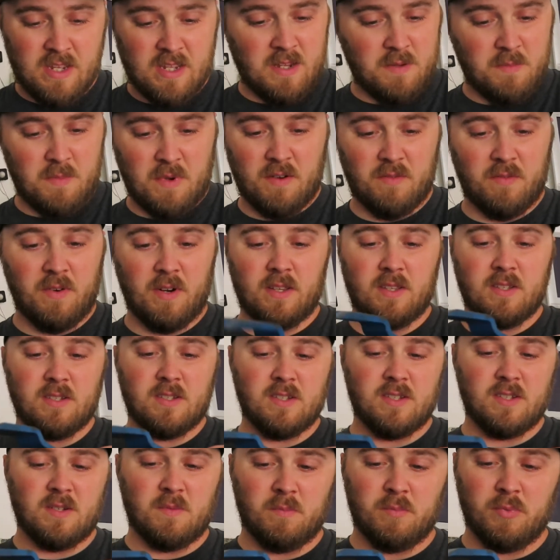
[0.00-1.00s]
matter of fact, this
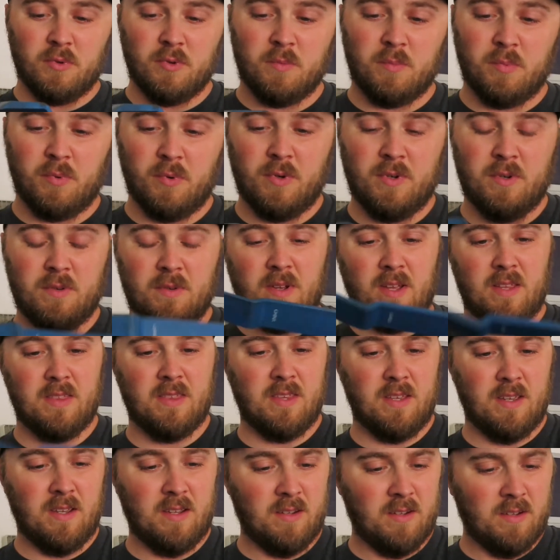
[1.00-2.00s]
is a Blue Point, I
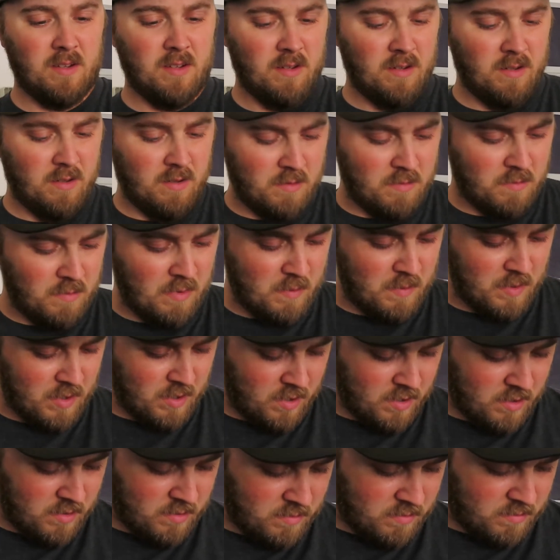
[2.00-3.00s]
think. Maybe
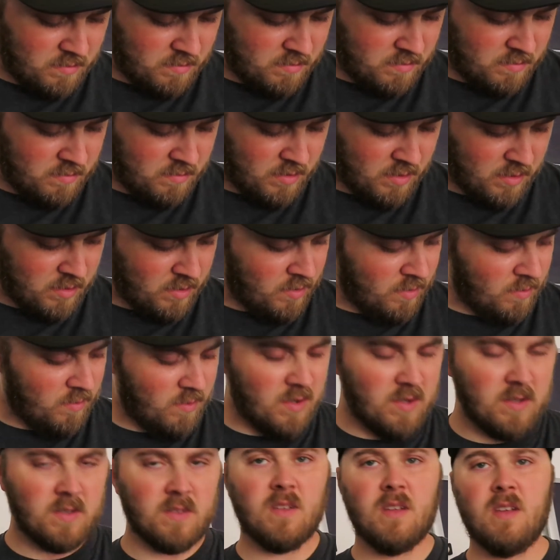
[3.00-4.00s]
not. I thought it
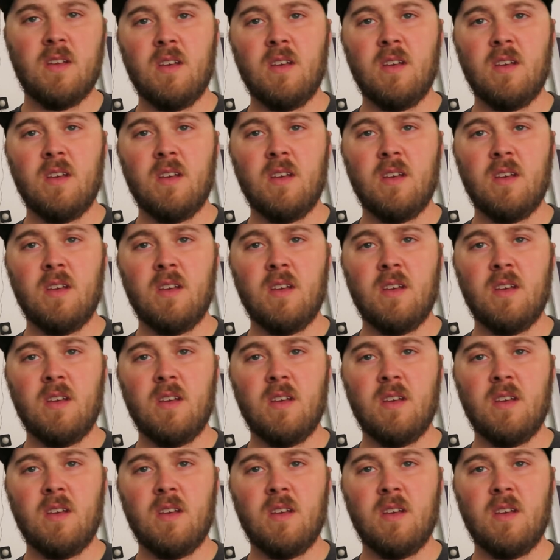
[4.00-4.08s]
was.